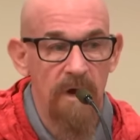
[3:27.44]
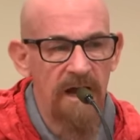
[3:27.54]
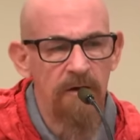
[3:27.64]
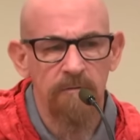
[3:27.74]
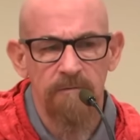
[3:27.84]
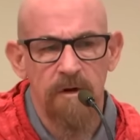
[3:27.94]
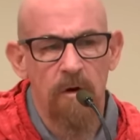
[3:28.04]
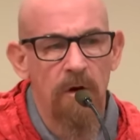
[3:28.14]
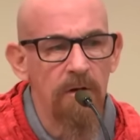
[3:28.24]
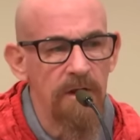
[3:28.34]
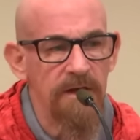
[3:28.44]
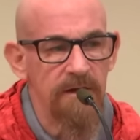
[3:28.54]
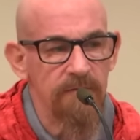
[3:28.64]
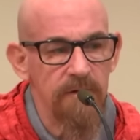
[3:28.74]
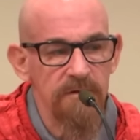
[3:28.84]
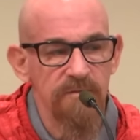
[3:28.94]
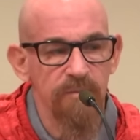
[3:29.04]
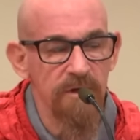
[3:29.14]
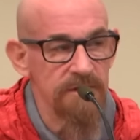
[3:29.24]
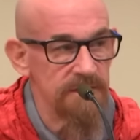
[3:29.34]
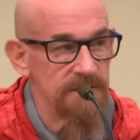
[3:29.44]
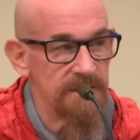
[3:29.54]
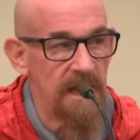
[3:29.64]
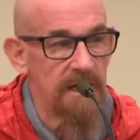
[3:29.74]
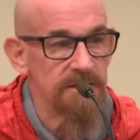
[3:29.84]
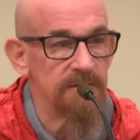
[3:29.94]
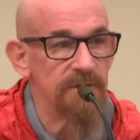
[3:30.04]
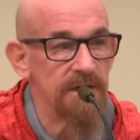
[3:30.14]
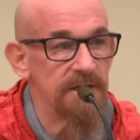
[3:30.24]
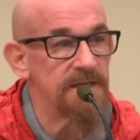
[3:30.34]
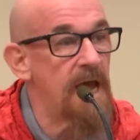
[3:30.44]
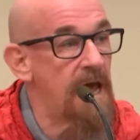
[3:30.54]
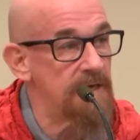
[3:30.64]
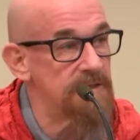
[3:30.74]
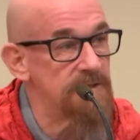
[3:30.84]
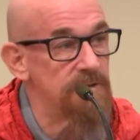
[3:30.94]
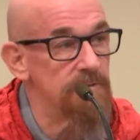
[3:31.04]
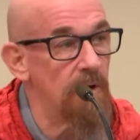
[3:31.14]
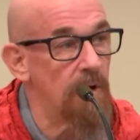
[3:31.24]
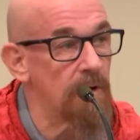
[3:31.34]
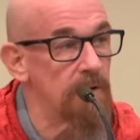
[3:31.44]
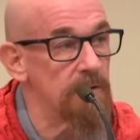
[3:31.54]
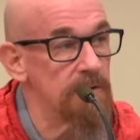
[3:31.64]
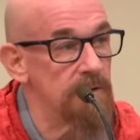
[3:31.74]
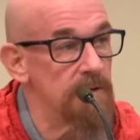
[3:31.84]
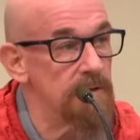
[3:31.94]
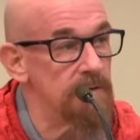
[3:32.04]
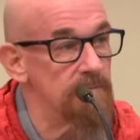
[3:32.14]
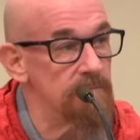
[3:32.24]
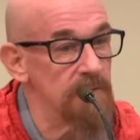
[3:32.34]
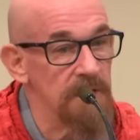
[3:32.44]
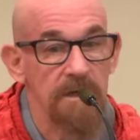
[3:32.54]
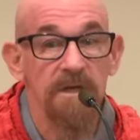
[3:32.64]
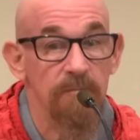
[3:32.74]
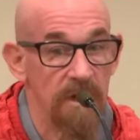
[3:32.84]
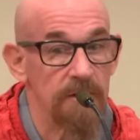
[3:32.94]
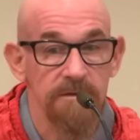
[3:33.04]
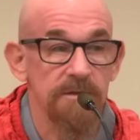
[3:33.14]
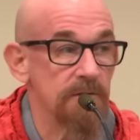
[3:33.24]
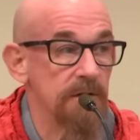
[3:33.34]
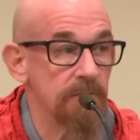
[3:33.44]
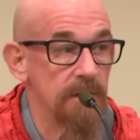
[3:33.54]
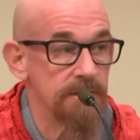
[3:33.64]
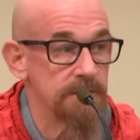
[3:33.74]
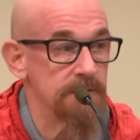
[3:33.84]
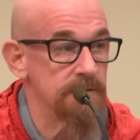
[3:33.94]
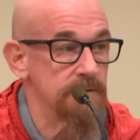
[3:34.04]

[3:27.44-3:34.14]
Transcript: I don't recall any of those bulletins actually being attached to our emails during Rust.